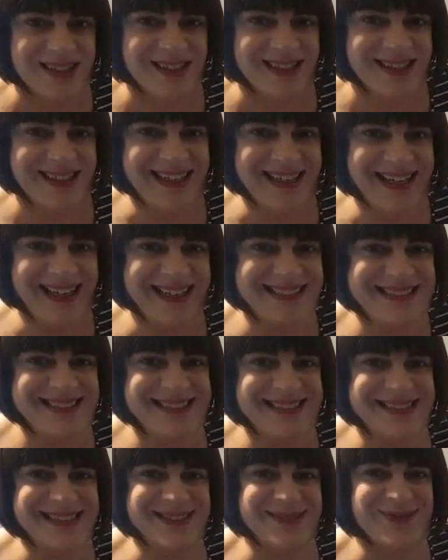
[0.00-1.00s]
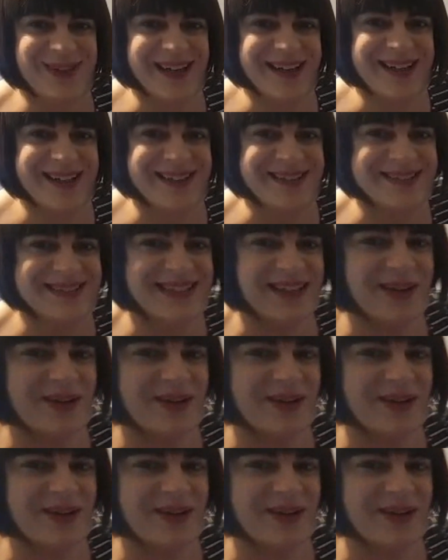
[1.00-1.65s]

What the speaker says: Yes, good rate, good.